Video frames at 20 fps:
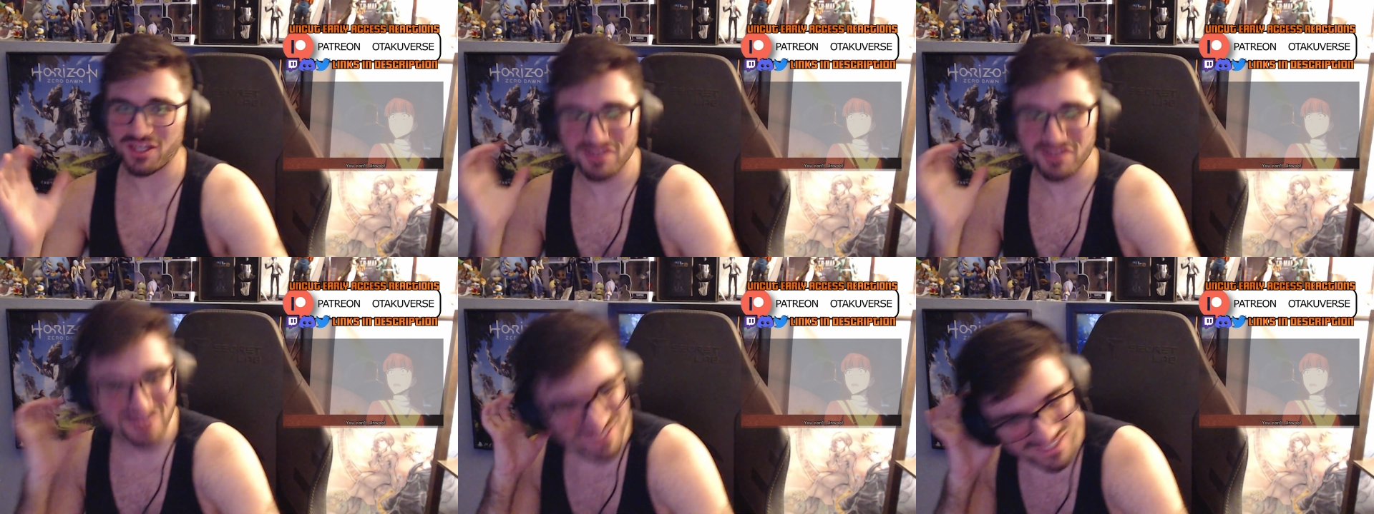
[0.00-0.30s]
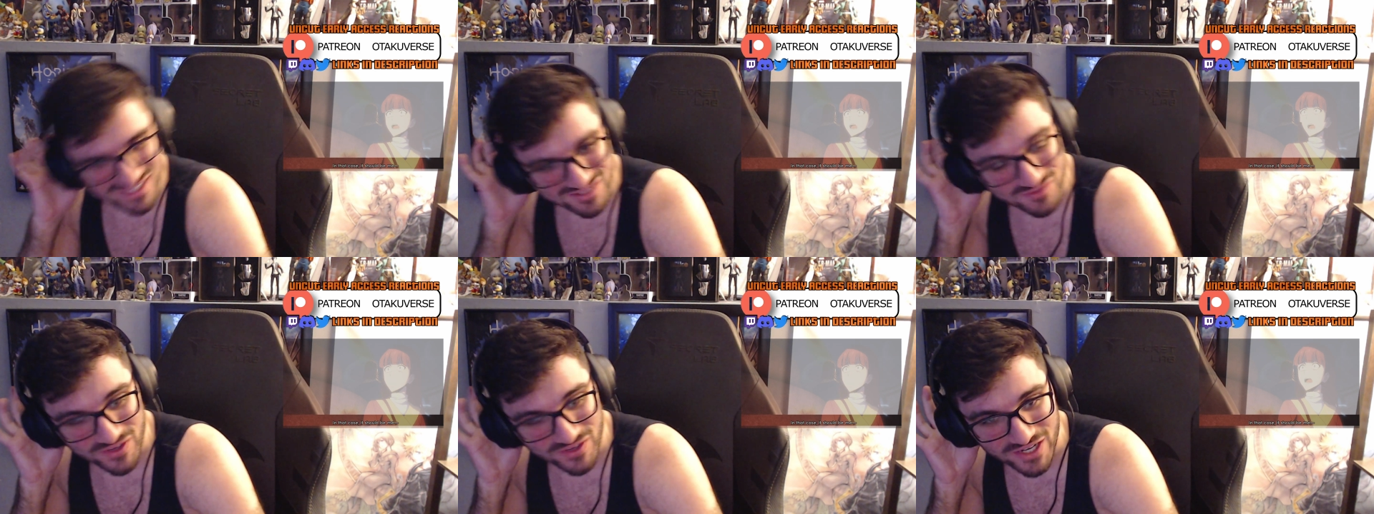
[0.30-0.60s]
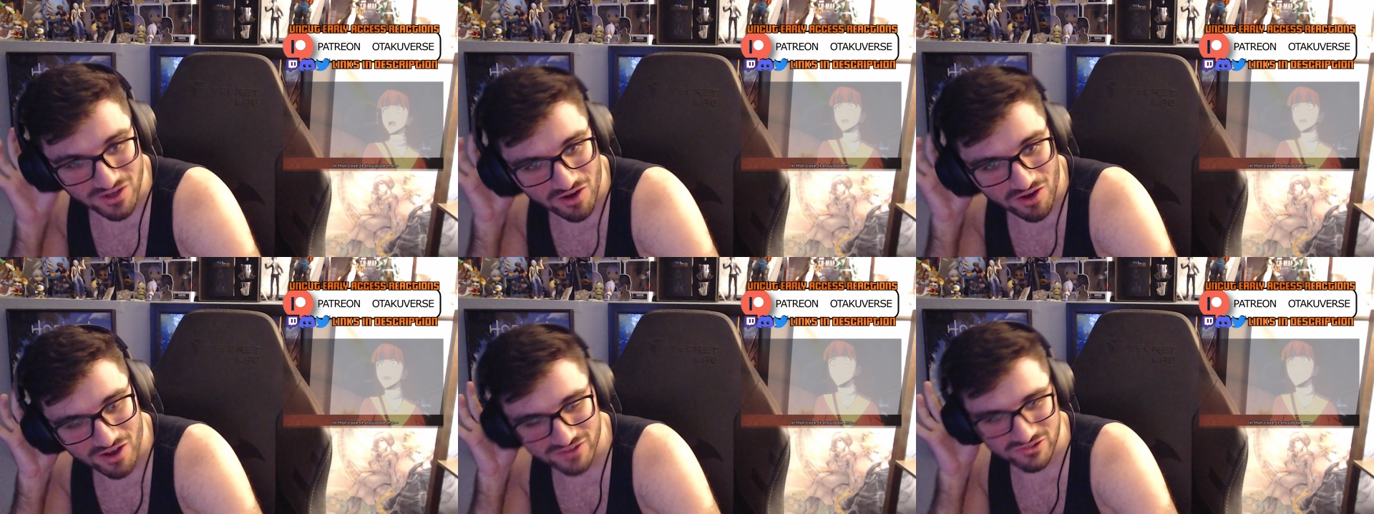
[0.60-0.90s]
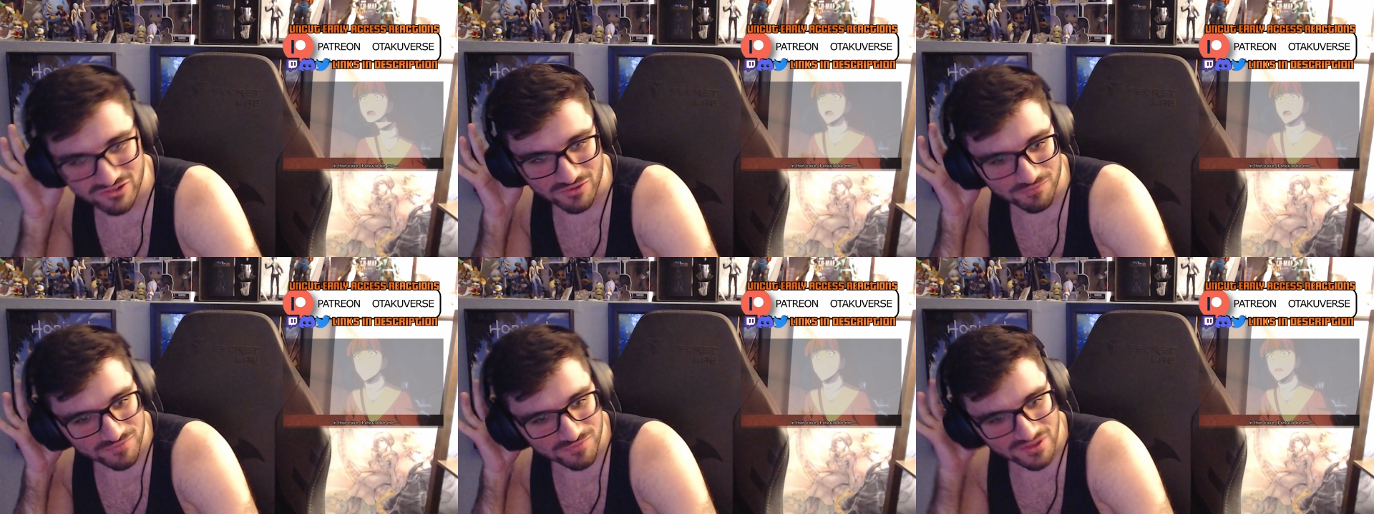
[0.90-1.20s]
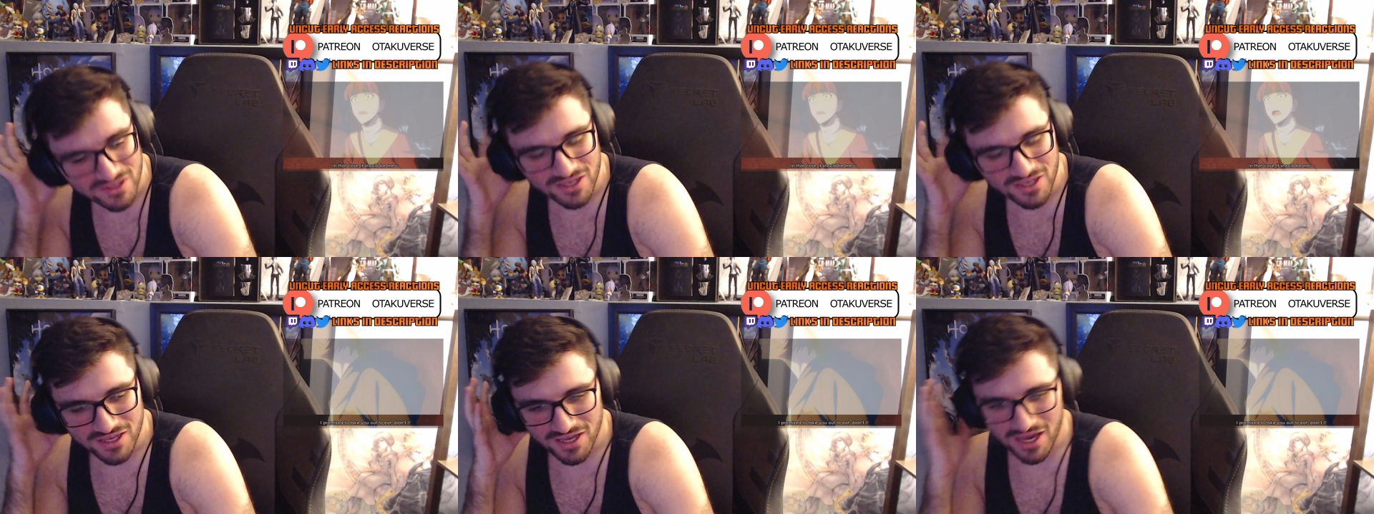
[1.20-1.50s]
This is freaking awesome.
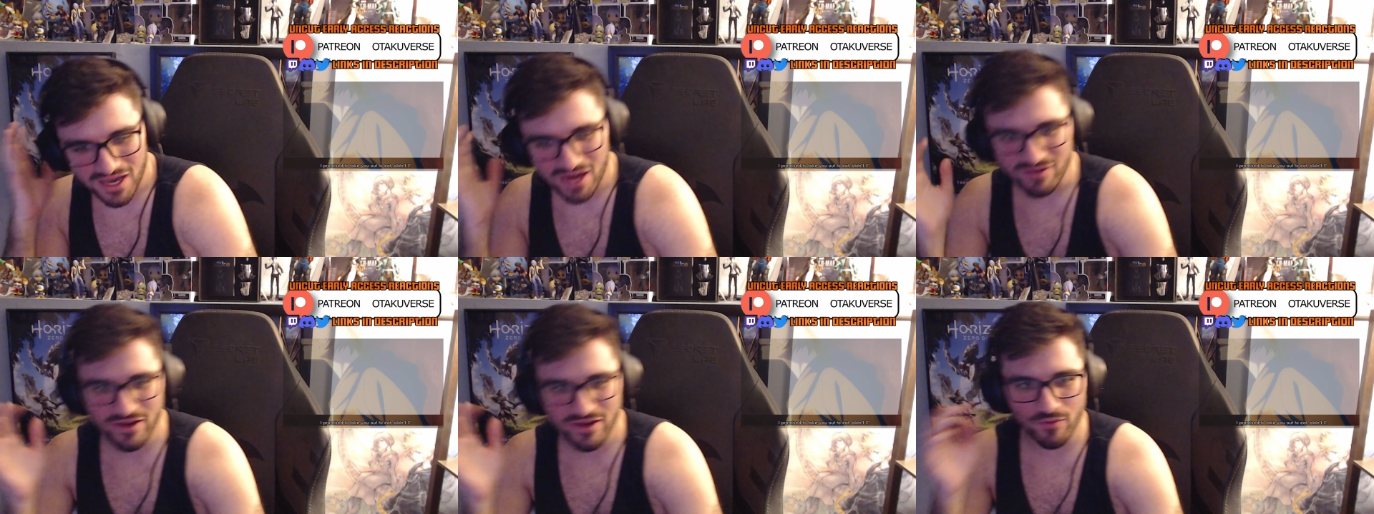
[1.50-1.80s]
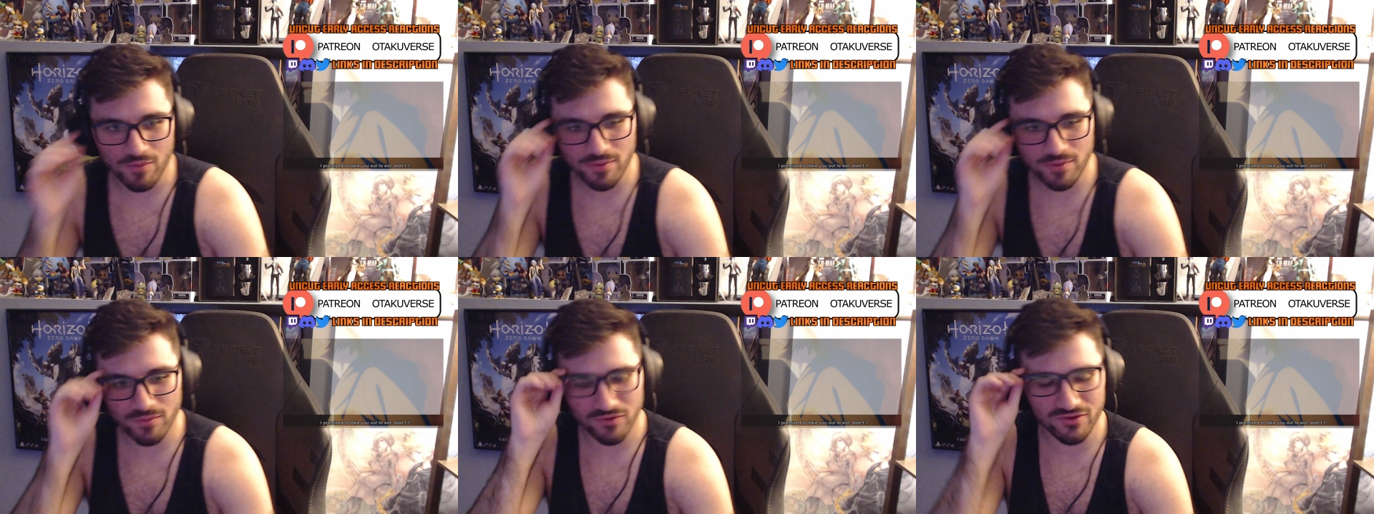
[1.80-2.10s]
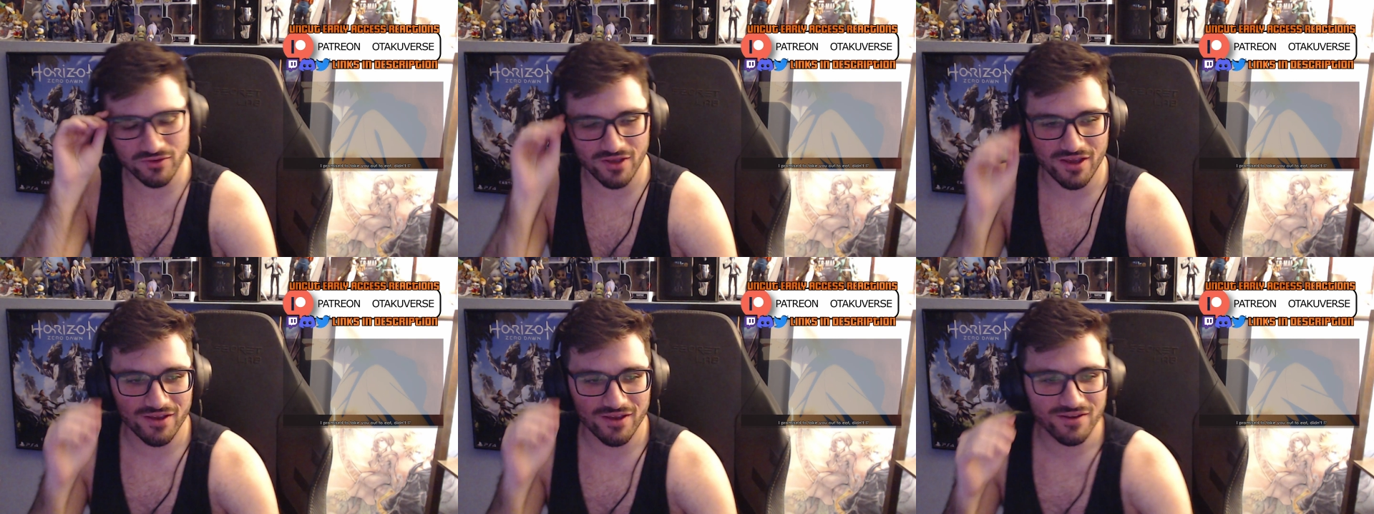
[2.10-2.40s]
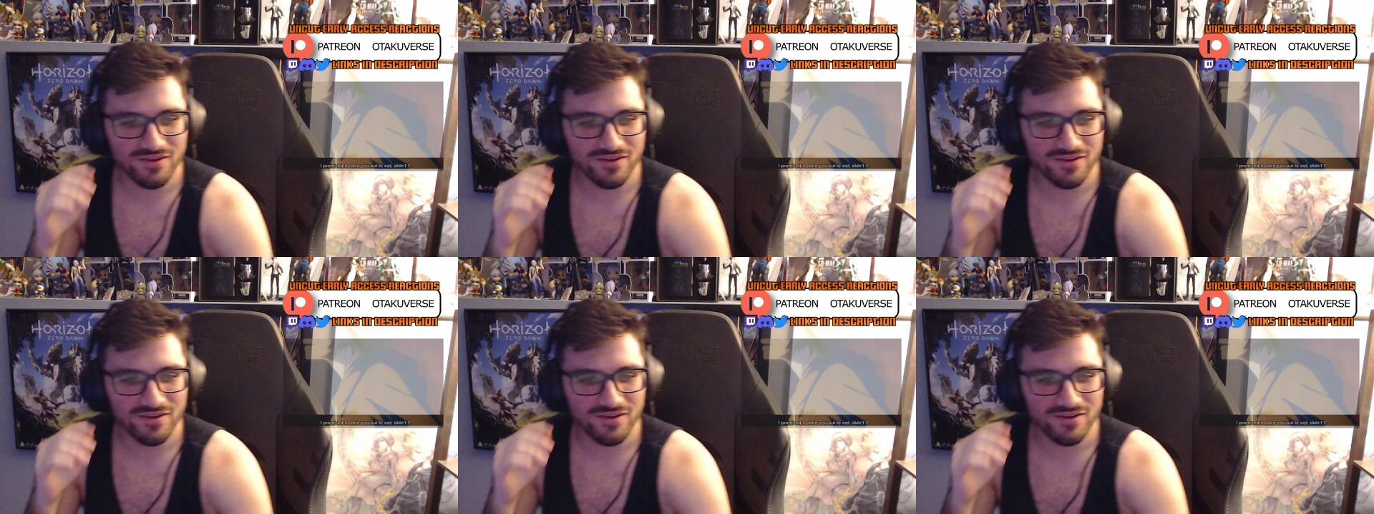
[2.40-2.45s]
I don't care what people say.